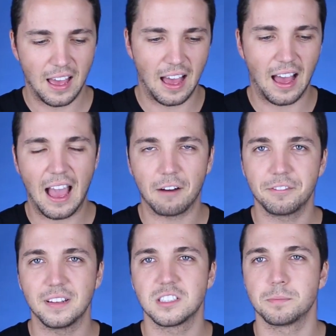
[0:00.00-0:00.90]
uh,
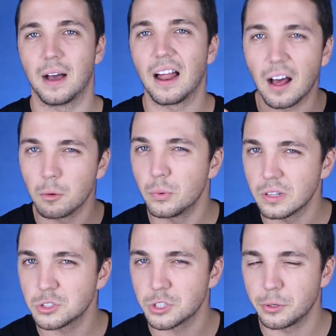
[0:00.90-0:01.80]
outfits, but I
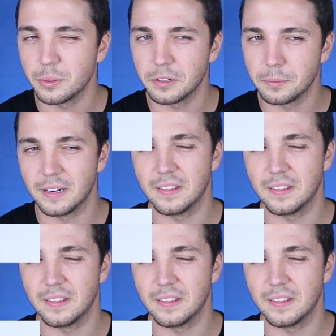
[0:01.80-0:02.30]
will show you a little